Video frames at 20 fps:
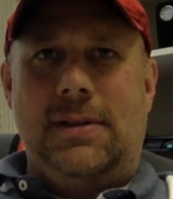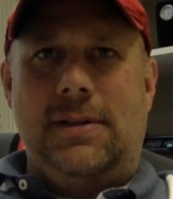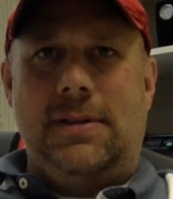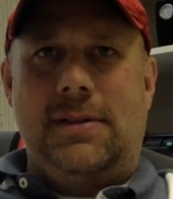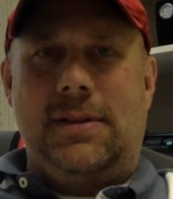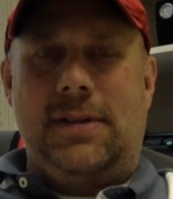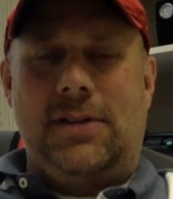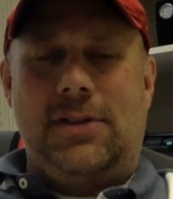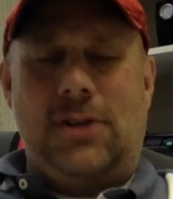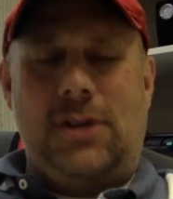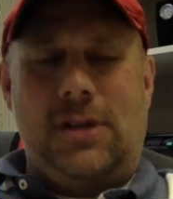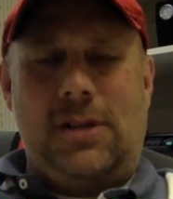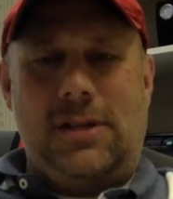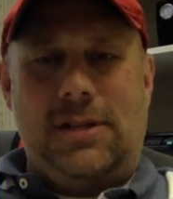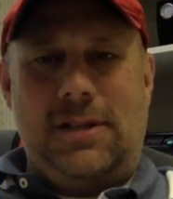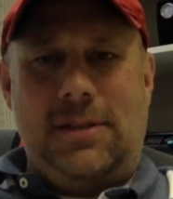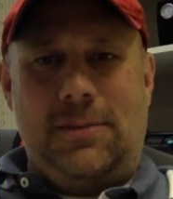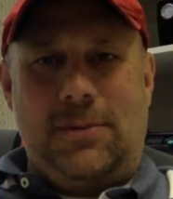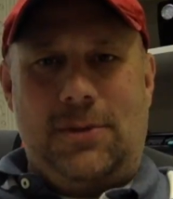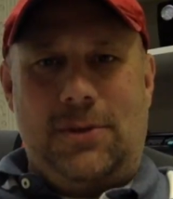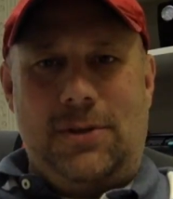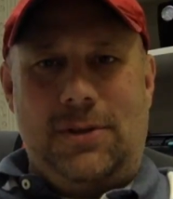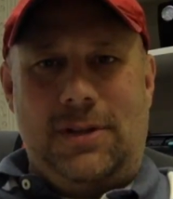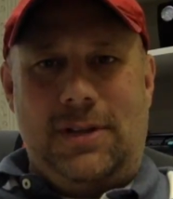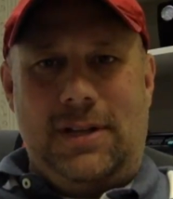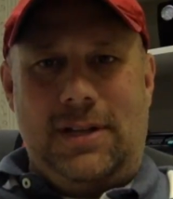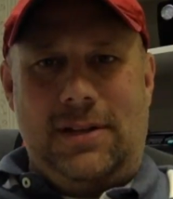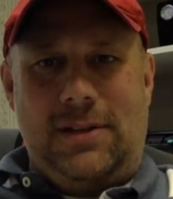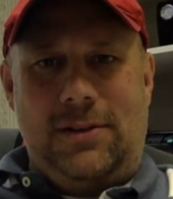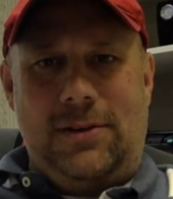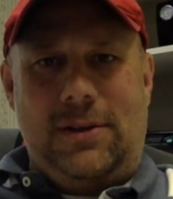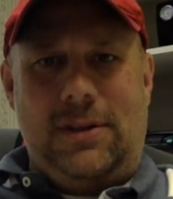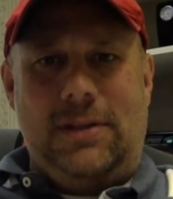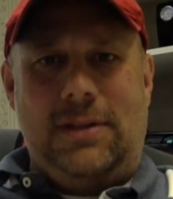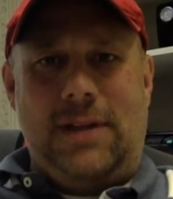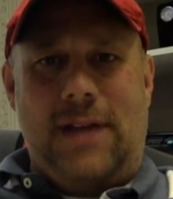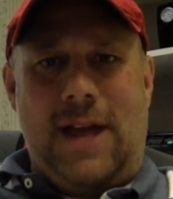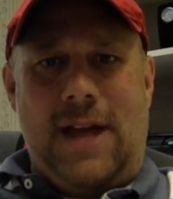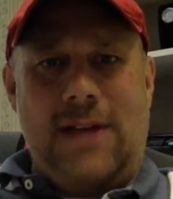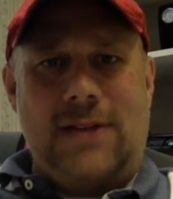that chocolate chip cookie looking
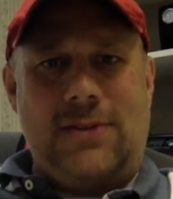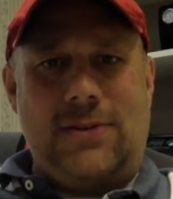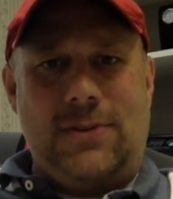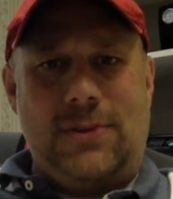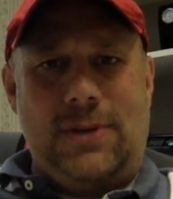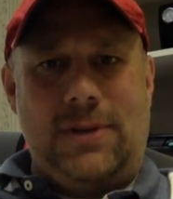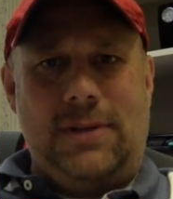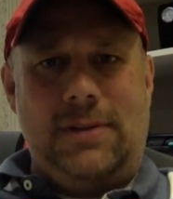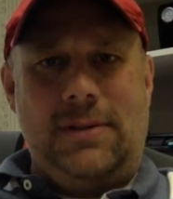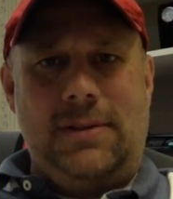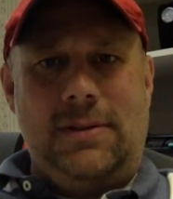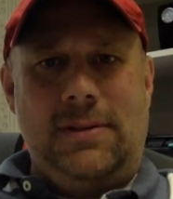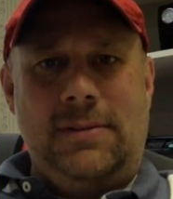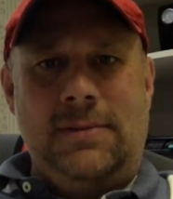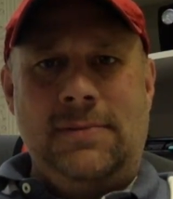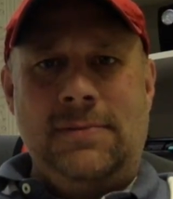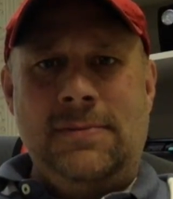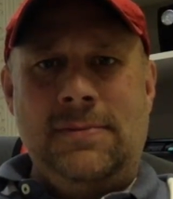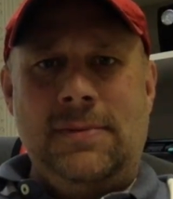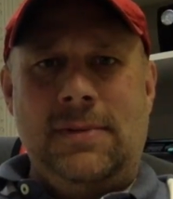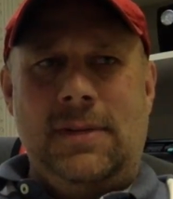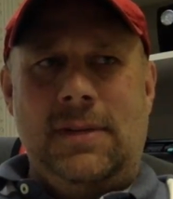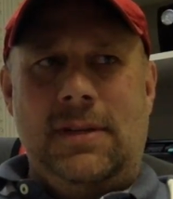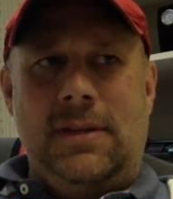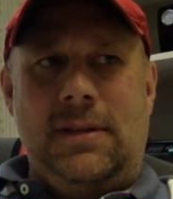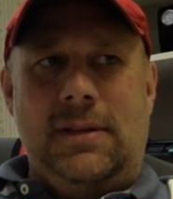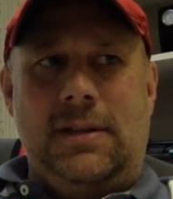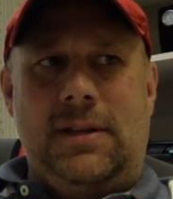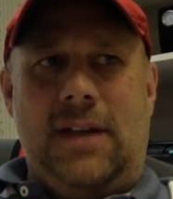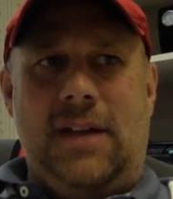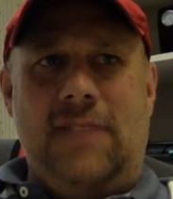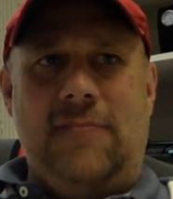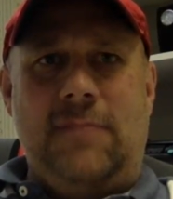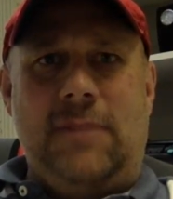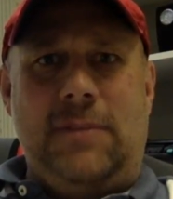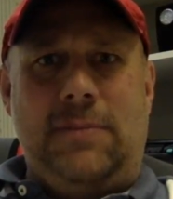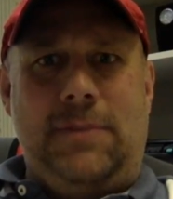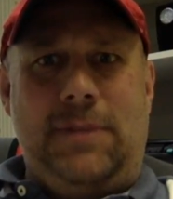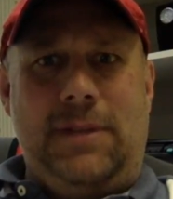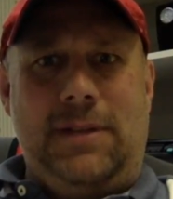asteroid gave me
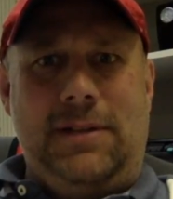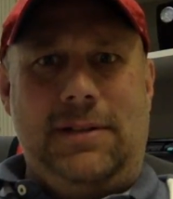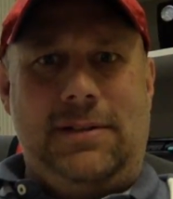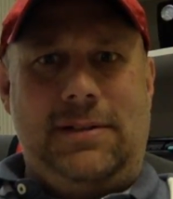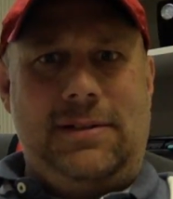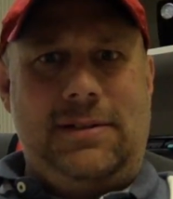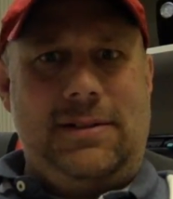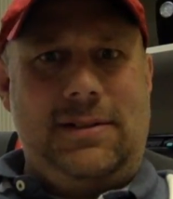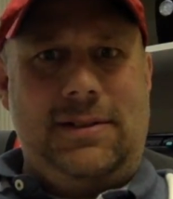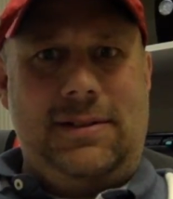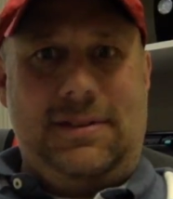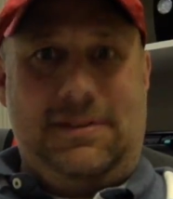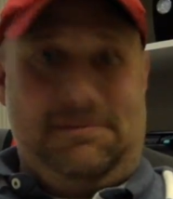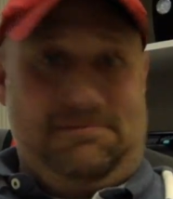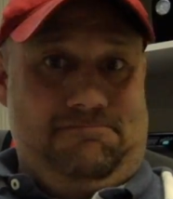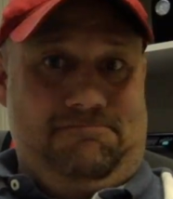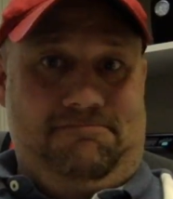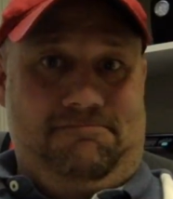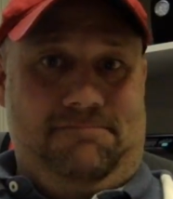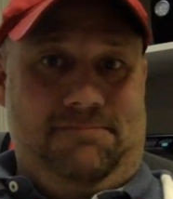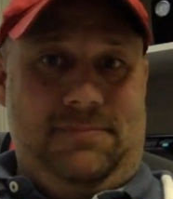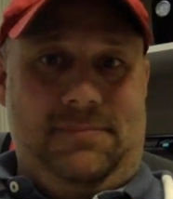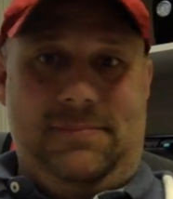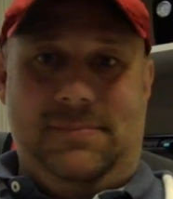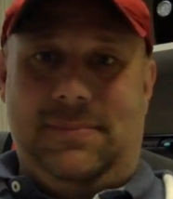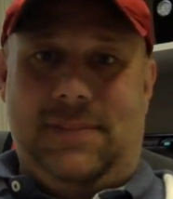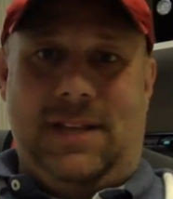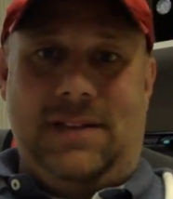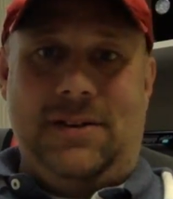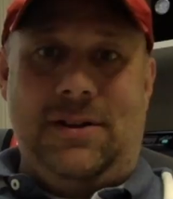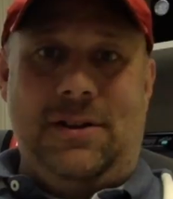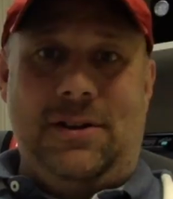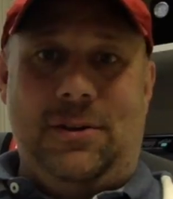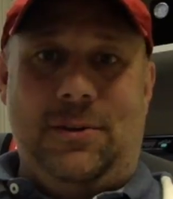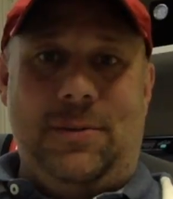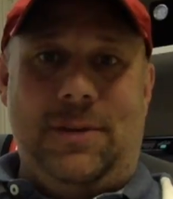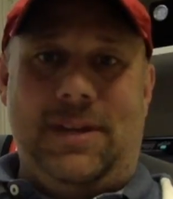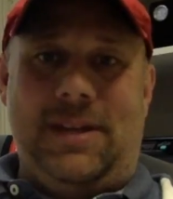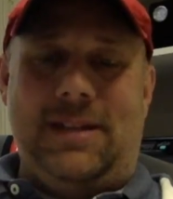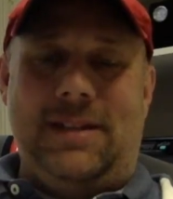peace. I know that don't
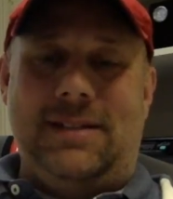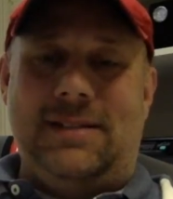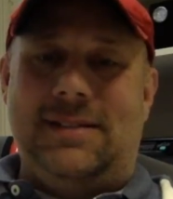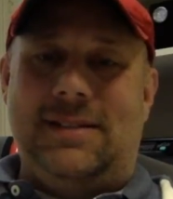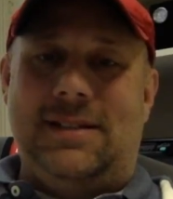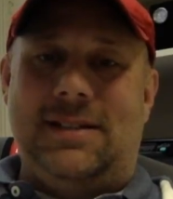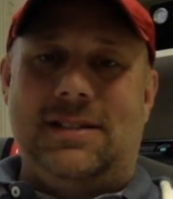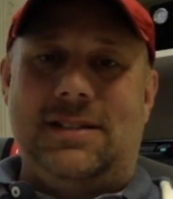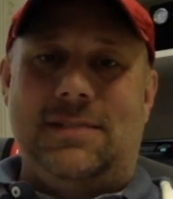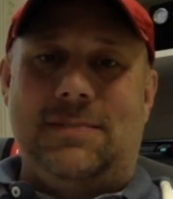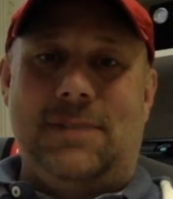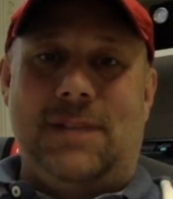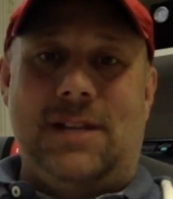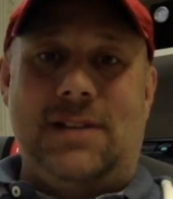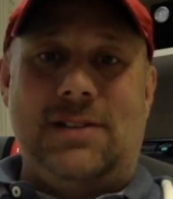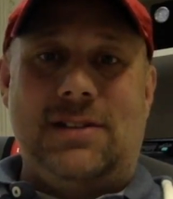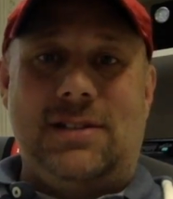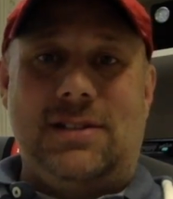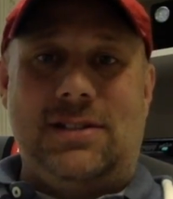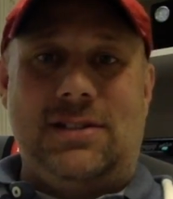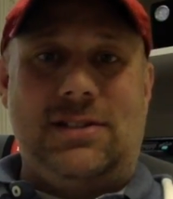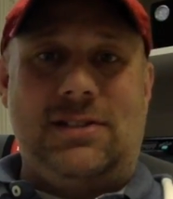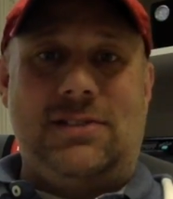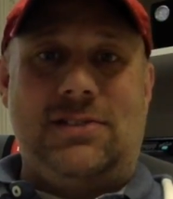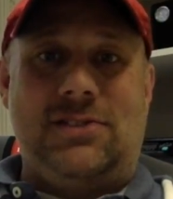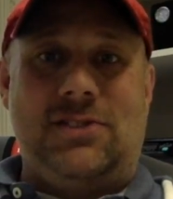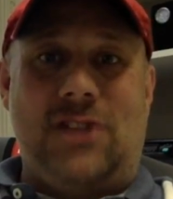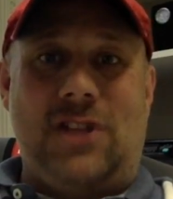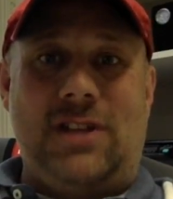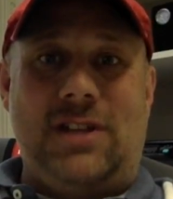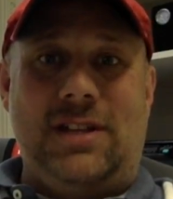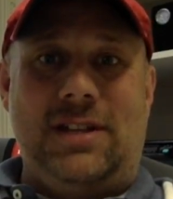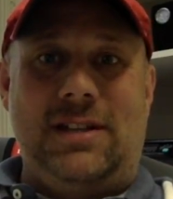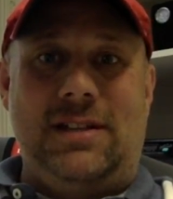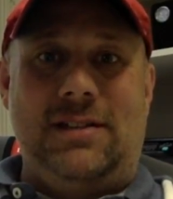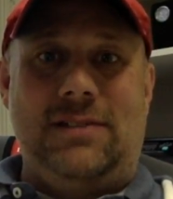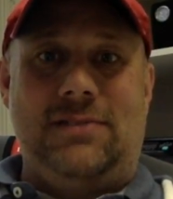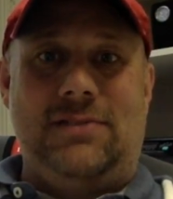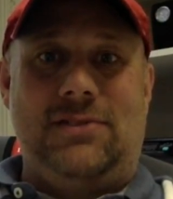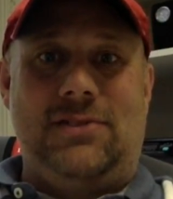make any sense, but I just studied
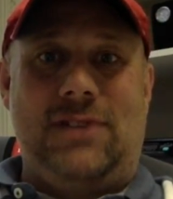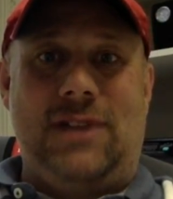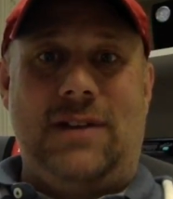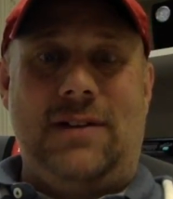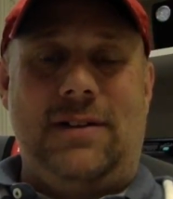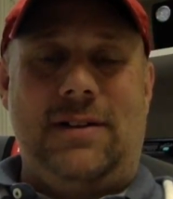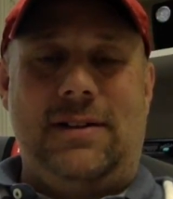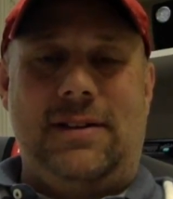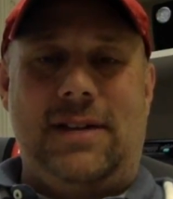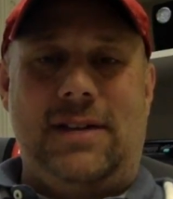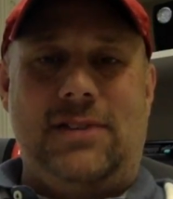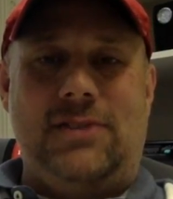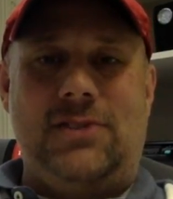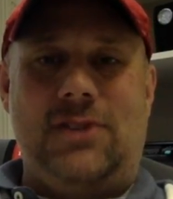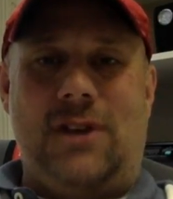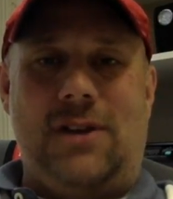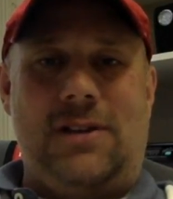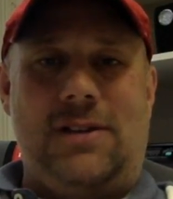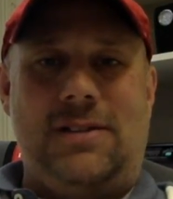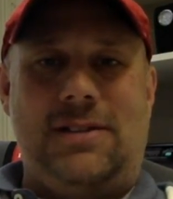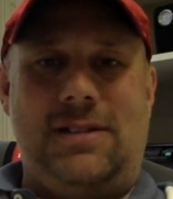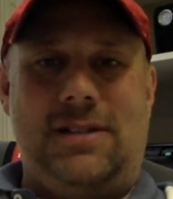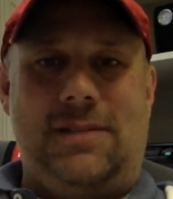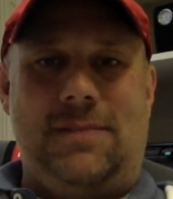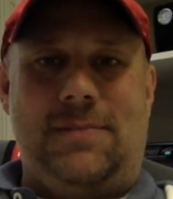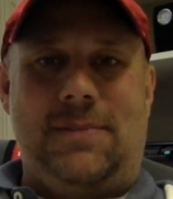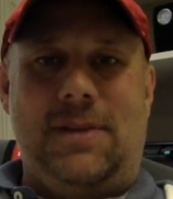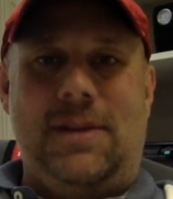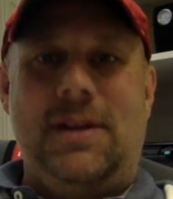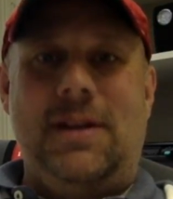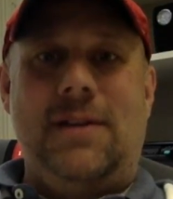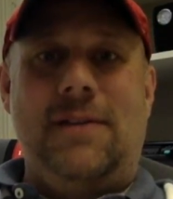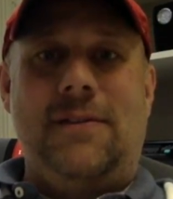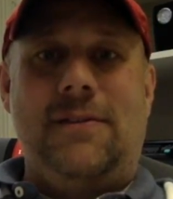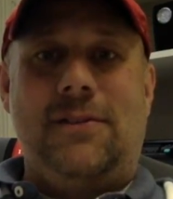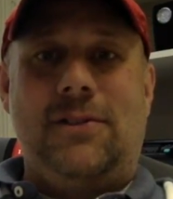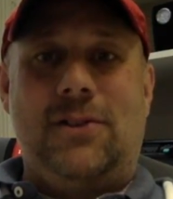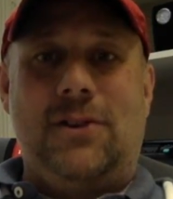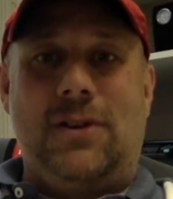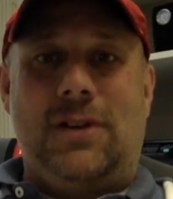and stared at that chocolate chip
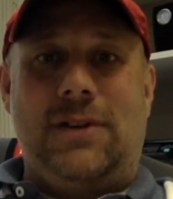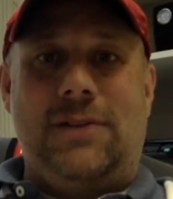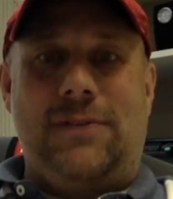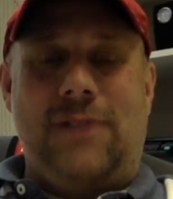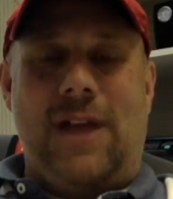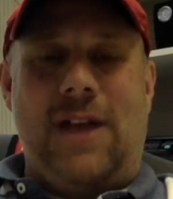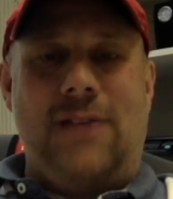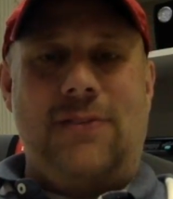cookie flying